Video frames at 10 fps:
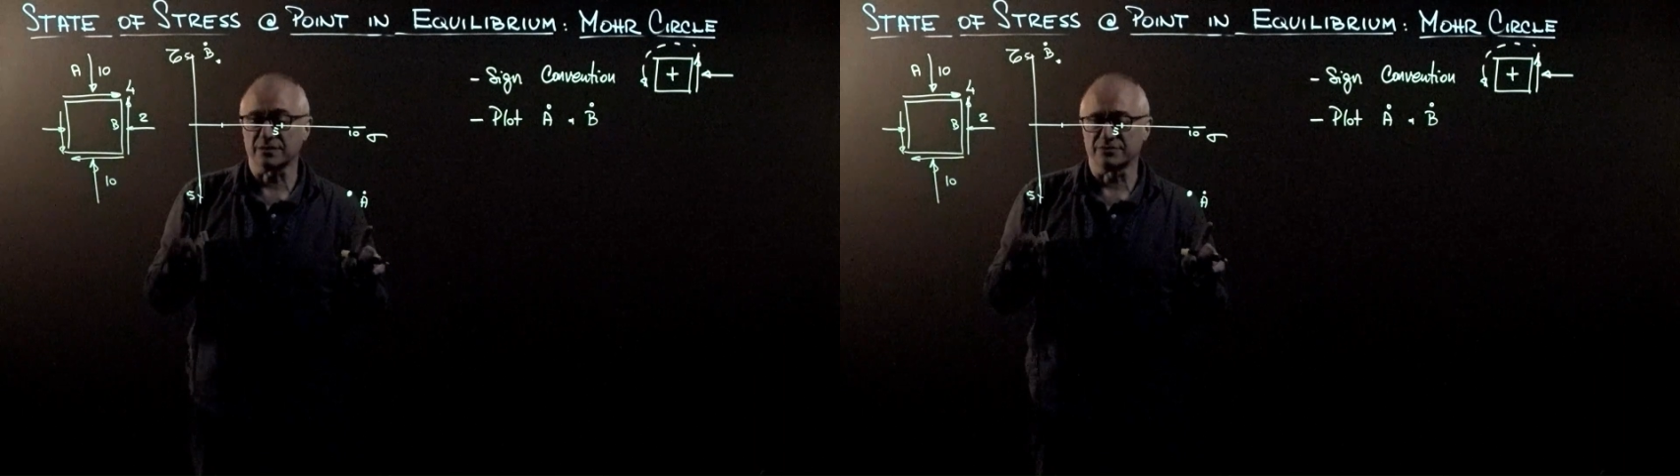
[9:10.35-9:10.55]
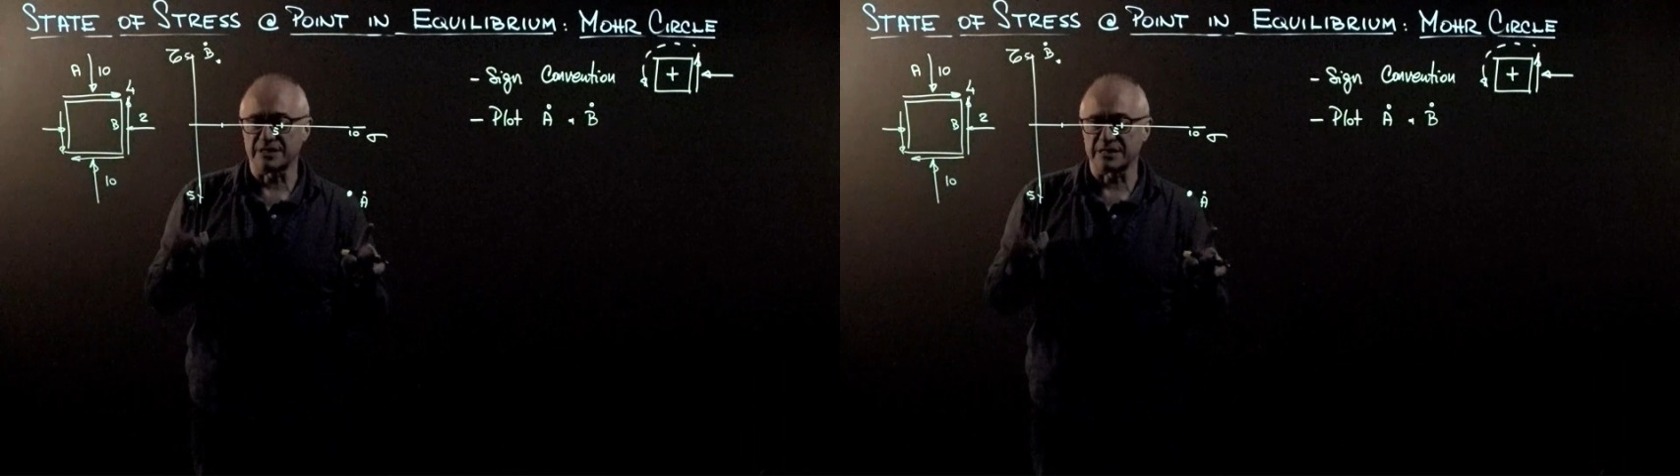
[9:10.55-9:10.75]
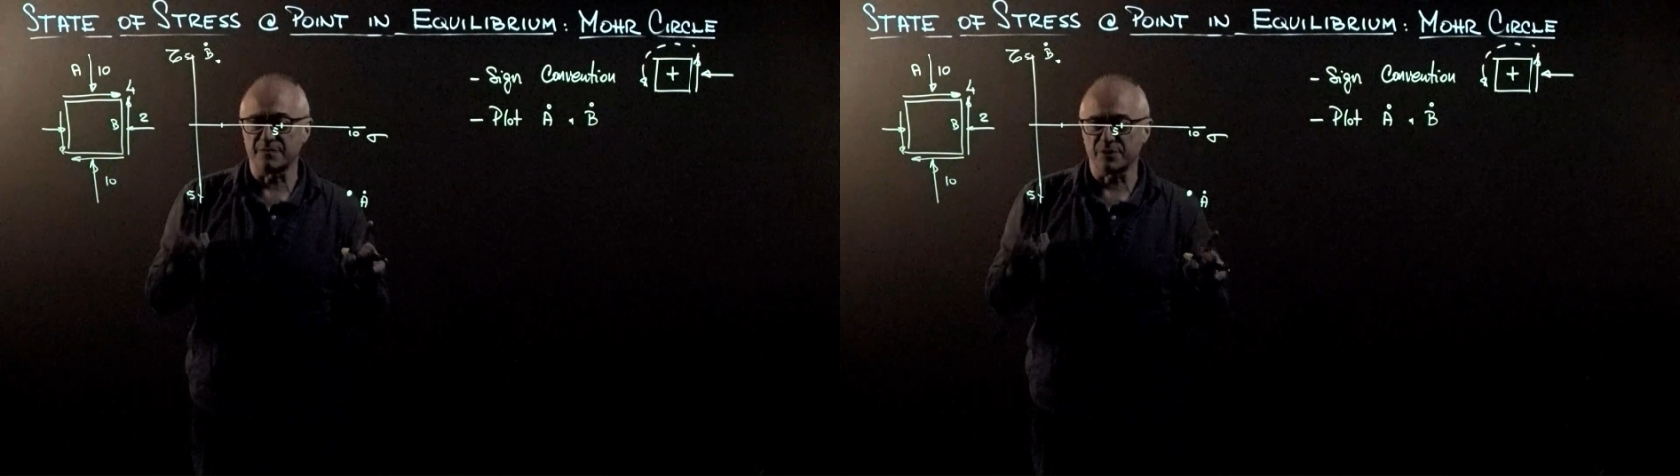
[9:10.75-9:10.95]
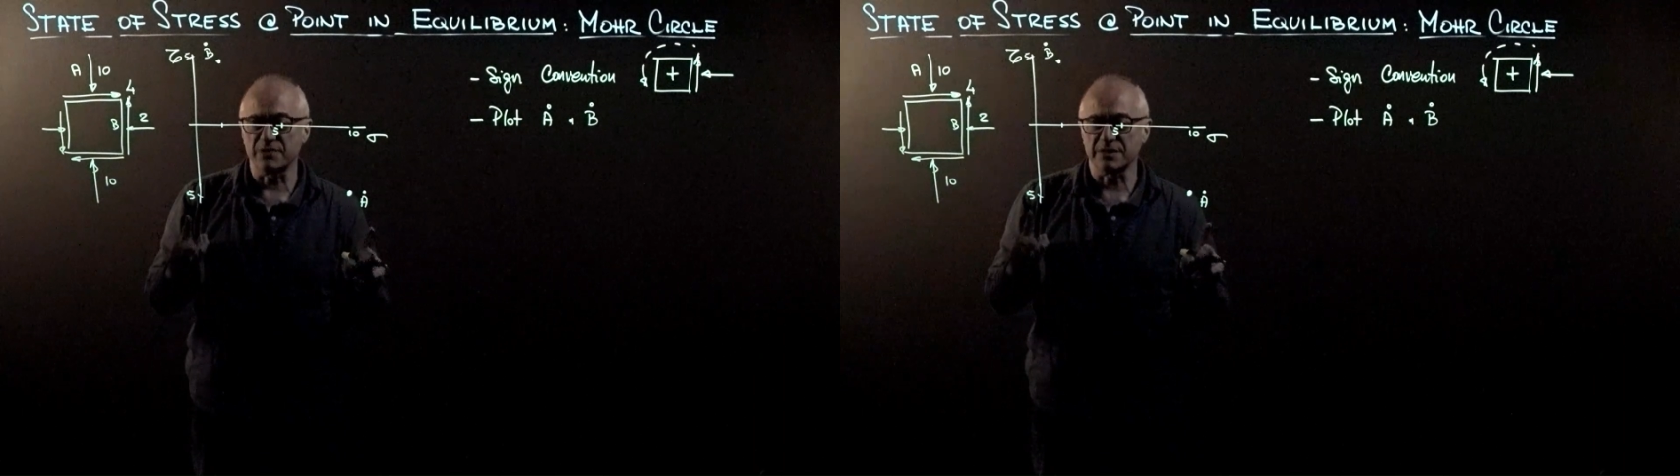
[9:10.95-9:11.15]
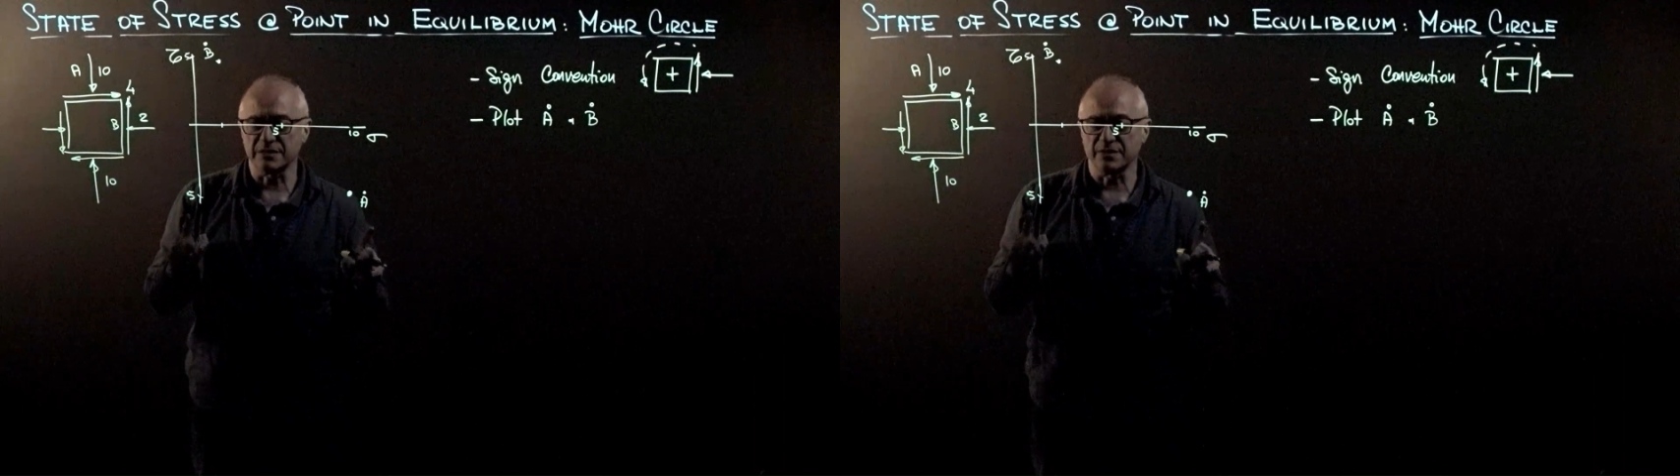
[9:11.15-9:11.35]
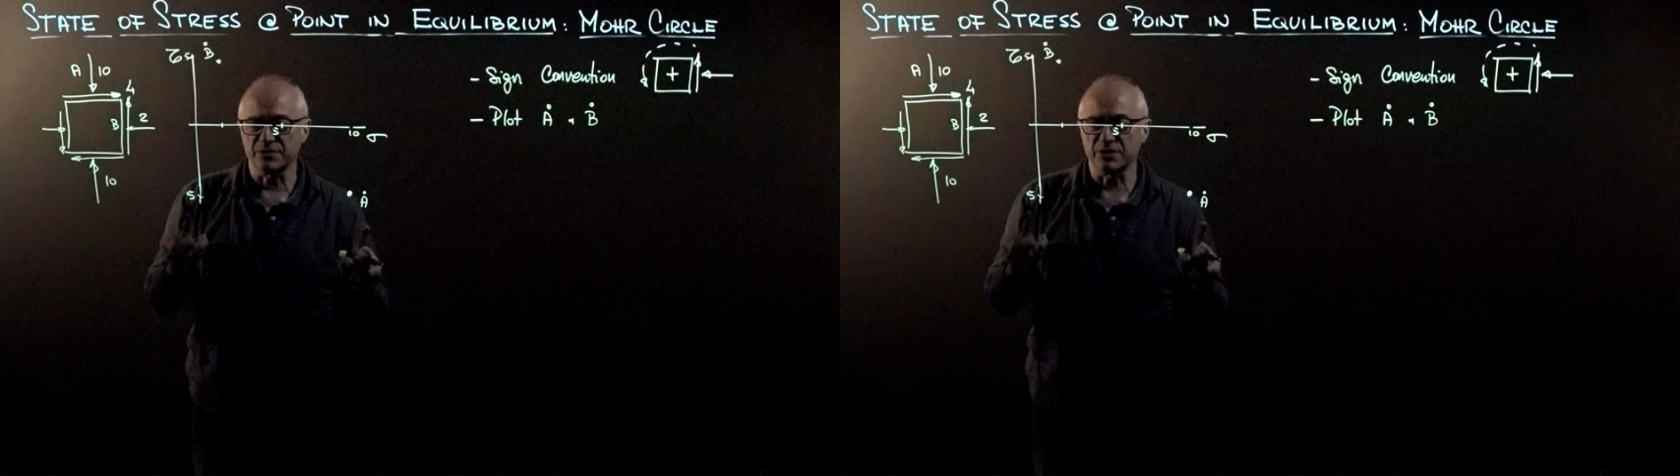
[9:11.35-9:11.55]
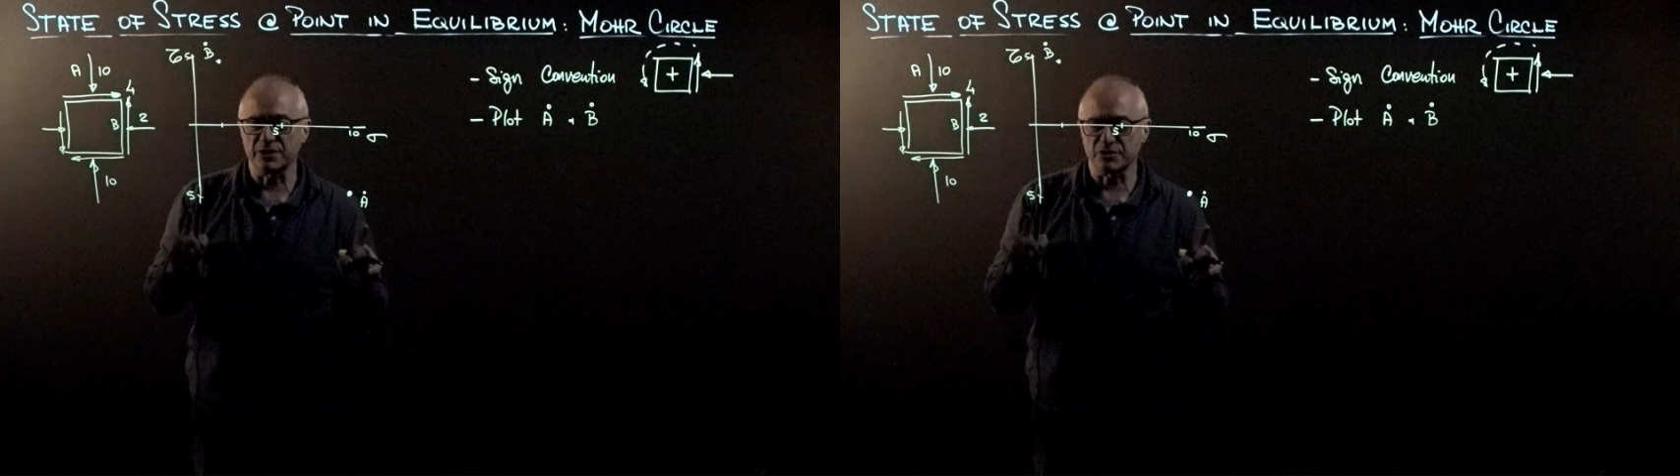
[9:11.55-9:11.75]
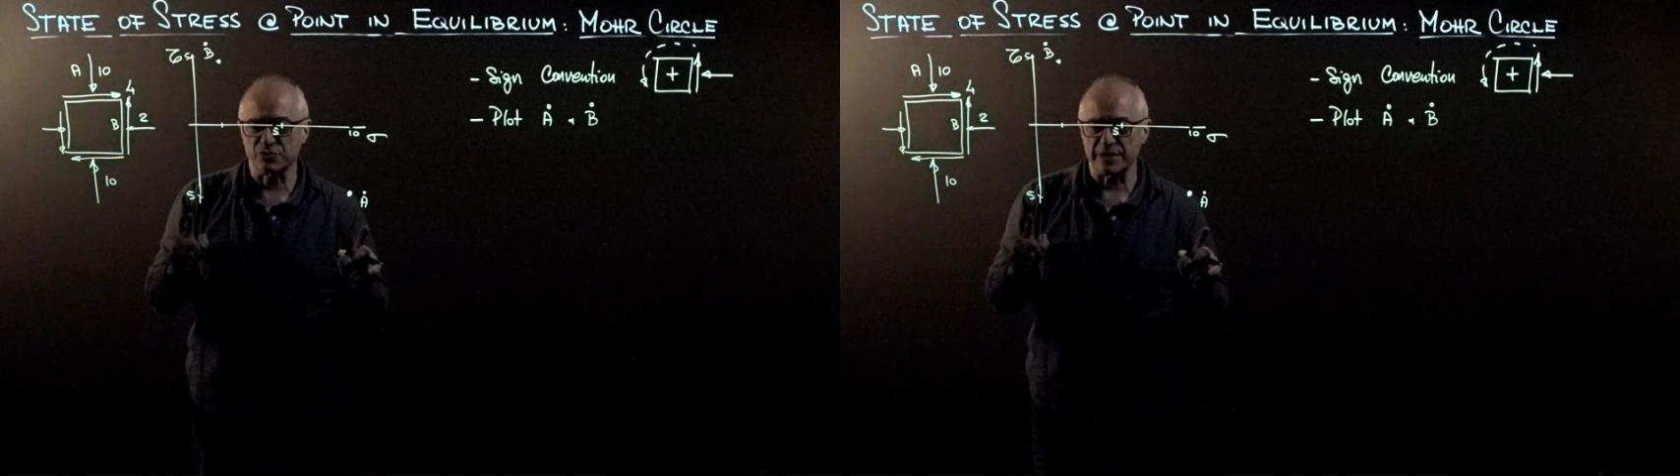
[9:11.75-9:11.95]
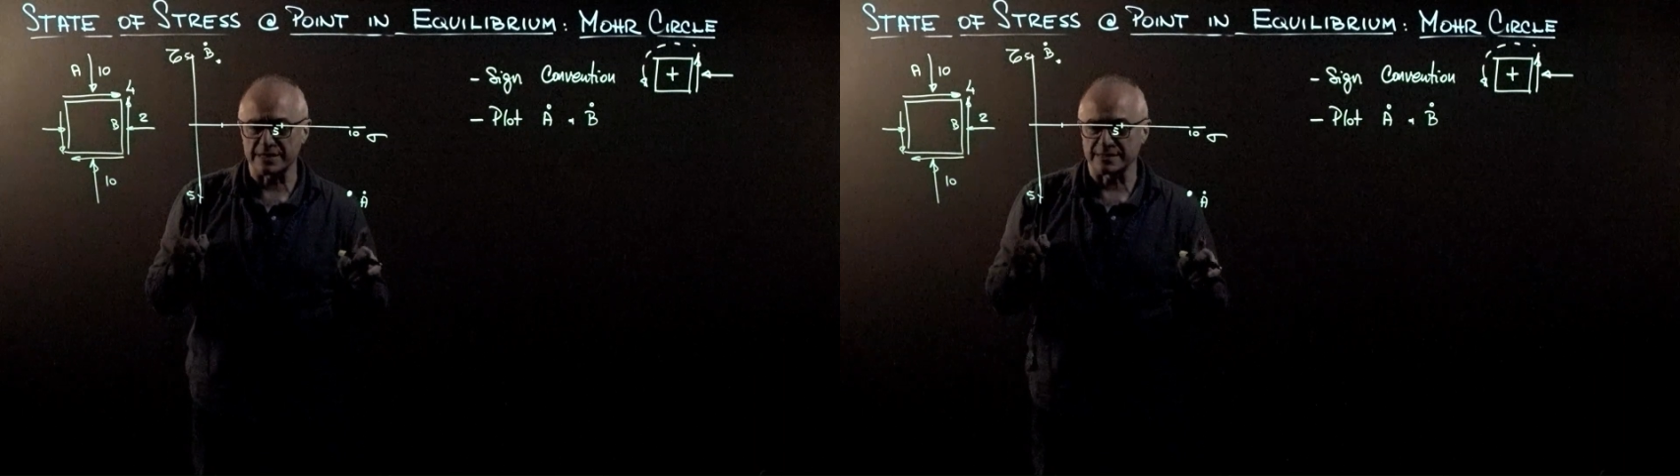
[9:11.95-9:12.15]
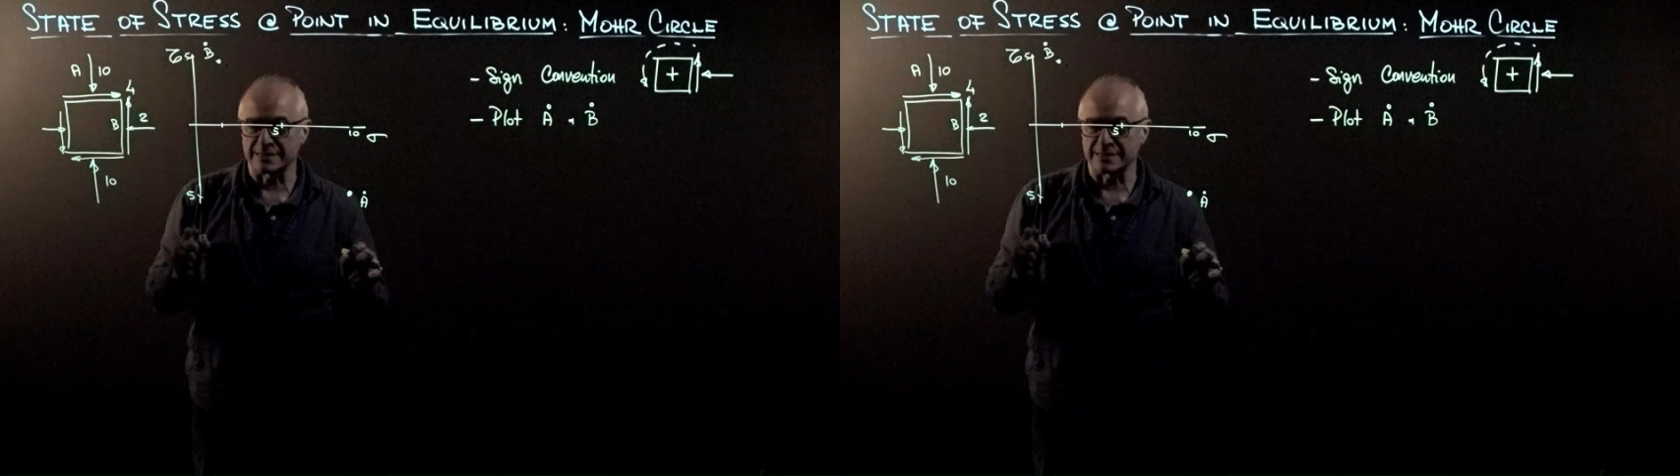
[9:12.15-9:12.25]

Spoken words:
reciprocity of shear stresses